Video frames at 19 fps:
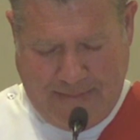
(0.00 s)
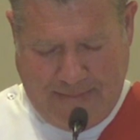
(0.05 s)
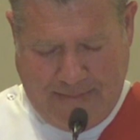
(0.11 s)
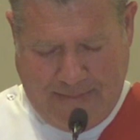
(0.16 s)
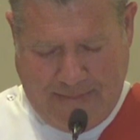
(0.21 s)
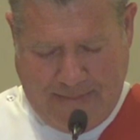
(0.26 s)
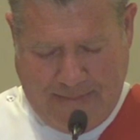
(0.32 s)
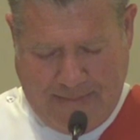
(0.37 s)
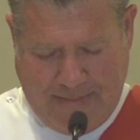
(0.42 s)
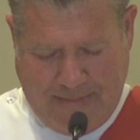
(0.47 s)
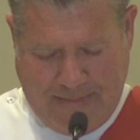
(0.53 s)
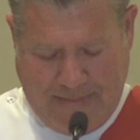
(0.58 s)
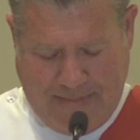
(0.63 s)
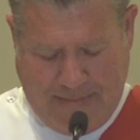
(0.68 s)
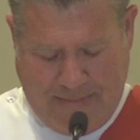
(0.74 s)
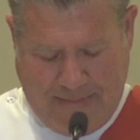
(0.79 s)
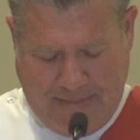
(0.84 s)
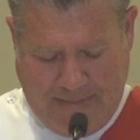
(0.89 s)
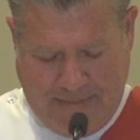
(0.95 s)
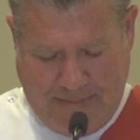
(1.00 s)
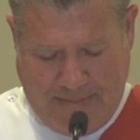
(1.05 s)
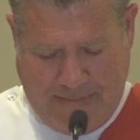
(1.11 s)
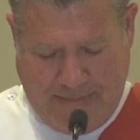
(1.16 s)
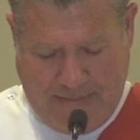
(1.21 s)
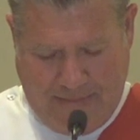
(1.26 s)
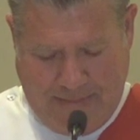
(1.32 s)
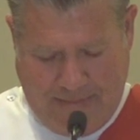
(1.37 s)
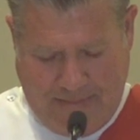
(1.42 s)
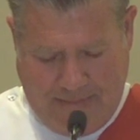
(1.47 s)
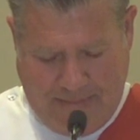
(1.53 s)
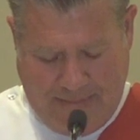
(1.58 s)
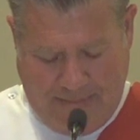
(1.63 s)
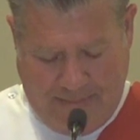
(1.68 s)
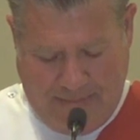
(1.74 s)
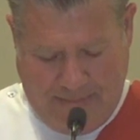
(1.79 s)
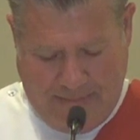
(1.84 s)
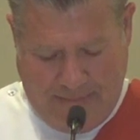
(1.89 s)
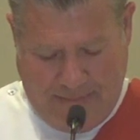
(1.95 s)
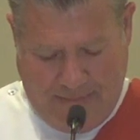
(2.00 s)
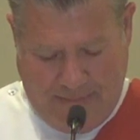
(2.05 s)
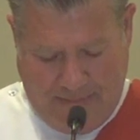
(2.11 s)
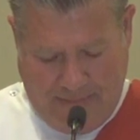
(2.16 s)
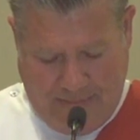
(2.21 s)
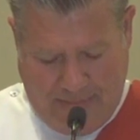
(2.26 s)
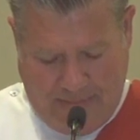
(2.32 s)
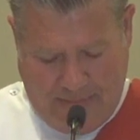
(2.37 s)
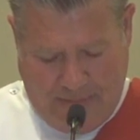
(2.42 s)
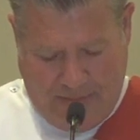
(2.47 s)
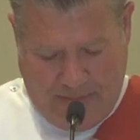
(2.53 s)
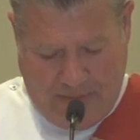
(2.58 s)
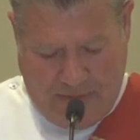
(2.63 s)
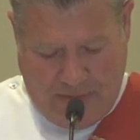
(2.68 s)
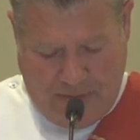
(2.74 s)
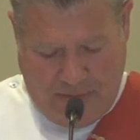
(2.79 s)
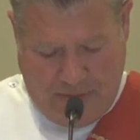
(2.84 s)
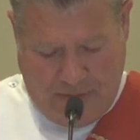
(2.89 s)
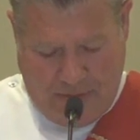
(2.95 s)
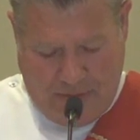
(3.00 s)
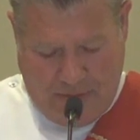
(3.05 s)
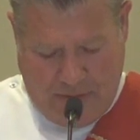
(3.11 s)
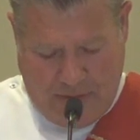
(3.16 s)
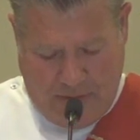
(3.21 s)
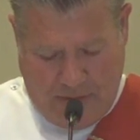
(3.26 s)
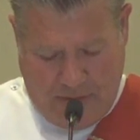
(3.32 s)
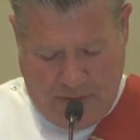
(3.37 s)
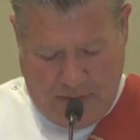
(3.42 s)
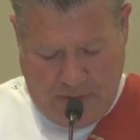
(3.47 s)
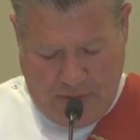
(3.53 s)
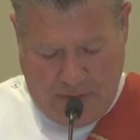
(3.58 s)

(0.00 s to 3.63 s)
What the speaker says: (no one is talking)